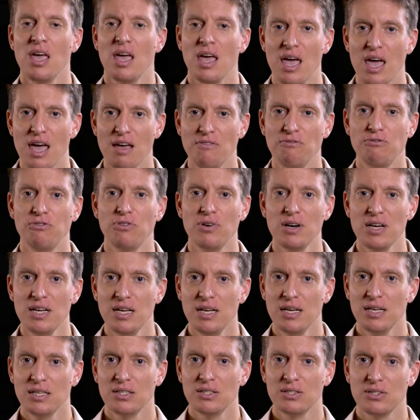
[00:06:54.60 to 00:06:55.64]
Every
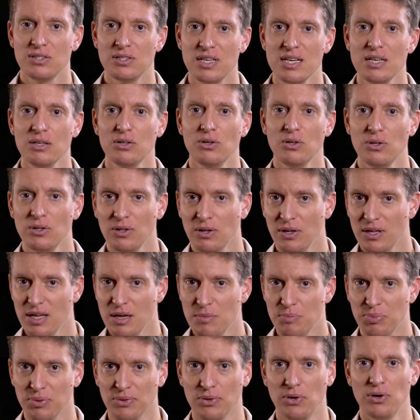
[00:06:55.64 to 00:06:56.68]
single
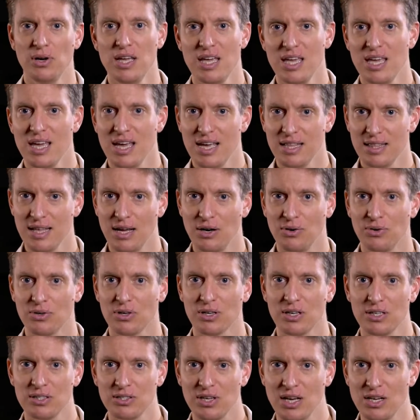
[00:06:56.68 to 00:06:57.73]
employee in that
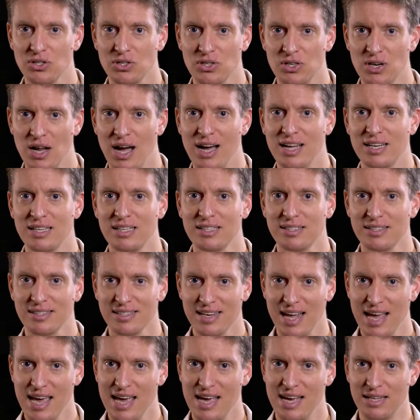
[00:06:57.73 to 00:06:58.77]
organization
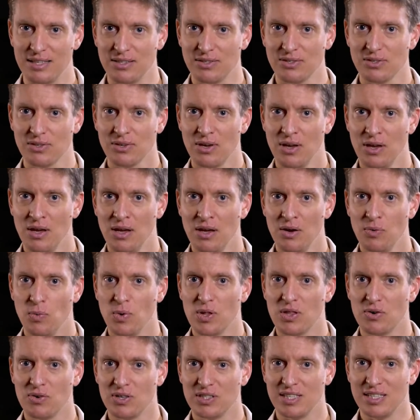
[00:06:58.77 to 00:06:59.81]
understands,
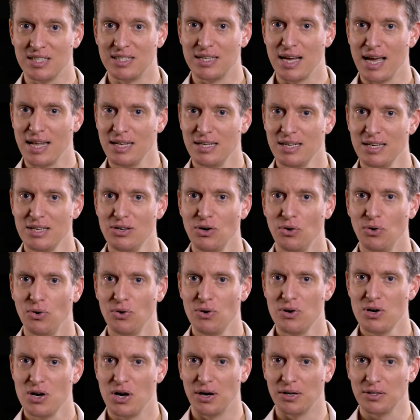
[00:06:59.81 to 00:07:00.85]
whether it's intended
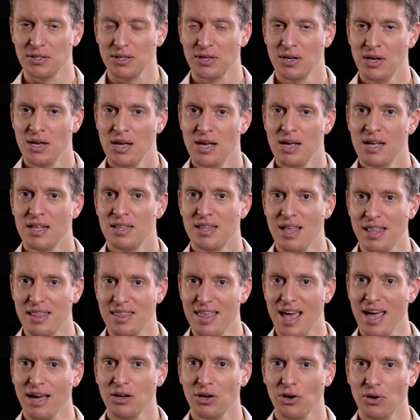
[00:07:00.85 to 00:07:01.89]
or not, that
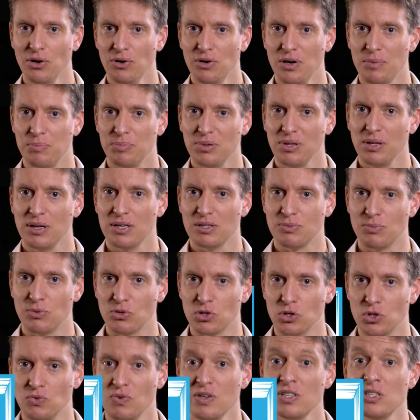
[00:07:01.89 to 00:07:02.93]
that code applies more
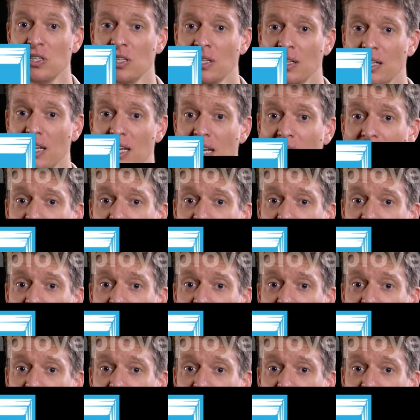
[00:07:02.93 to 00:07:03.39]
stringently